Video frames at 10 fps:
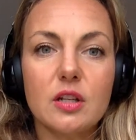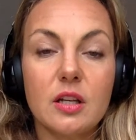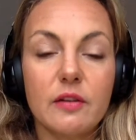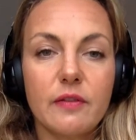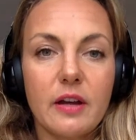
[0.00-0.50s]

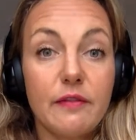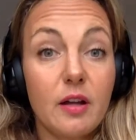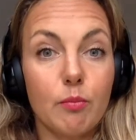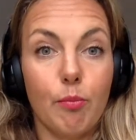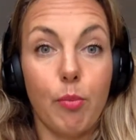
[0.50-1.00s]
And if I
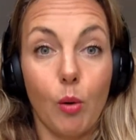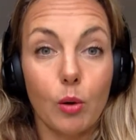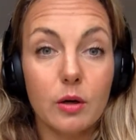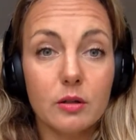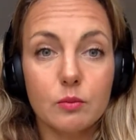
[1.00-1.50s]
felt
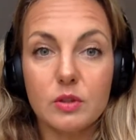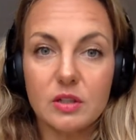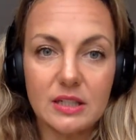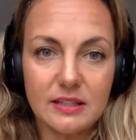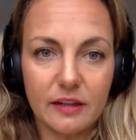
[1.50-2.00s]
bored,
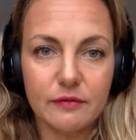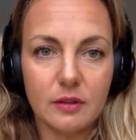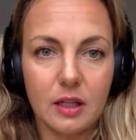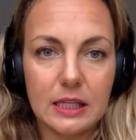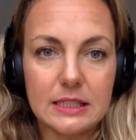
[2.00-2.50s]
which I
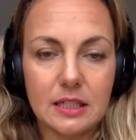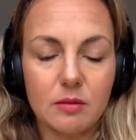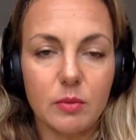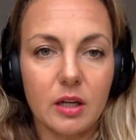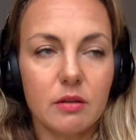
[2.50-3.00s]
definitely did
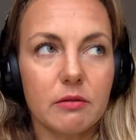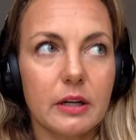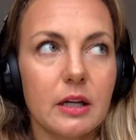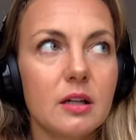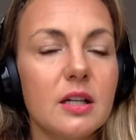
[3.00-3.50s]
in my career,